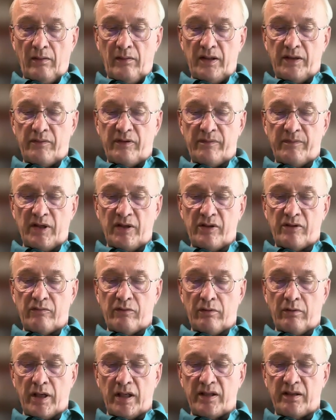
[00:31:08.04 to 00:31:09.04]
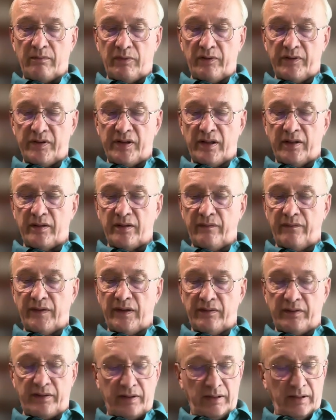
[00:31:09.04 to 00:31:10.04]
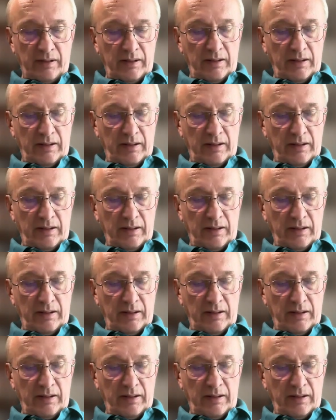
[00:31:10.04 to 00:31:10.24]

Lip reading: This was most regrettable, Sato felt.